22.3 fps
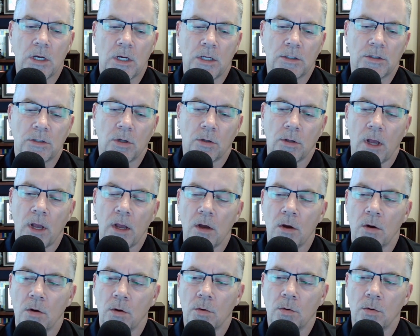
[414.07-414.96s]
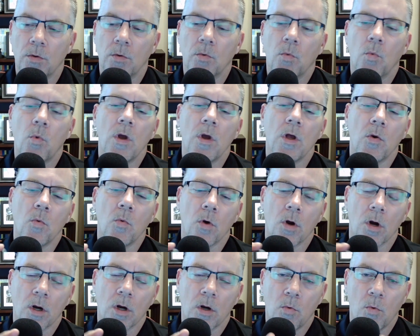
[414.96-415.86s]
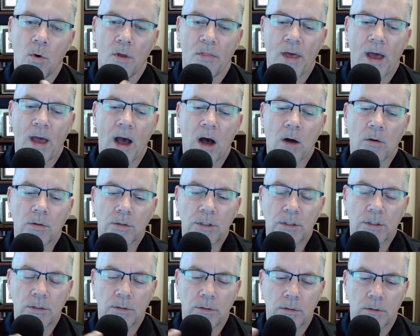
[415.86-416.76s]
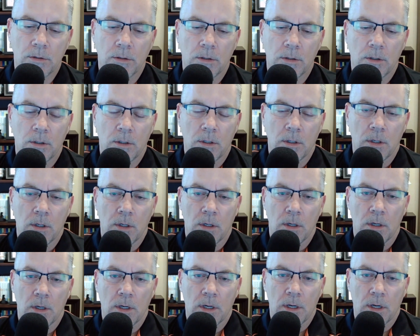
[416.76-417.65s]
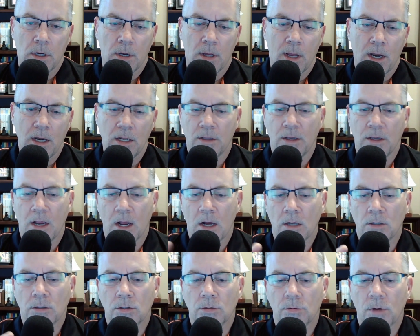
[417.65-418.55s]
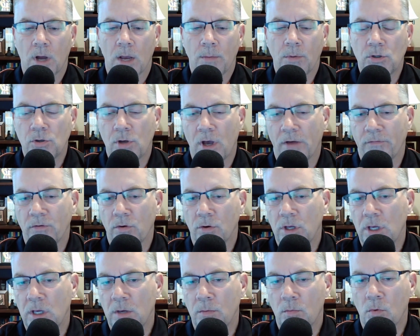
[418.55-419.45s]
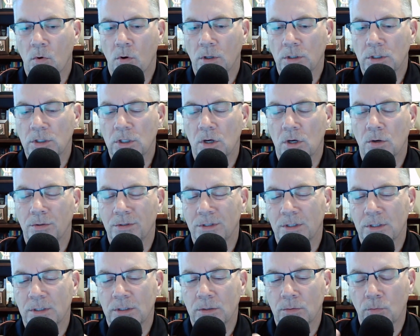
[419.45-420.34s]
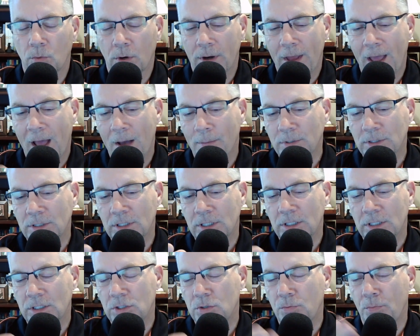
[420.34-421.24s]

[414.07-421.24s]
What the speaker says: Zoleo will work without anything else, right? But you have no keyboard. So what happens is you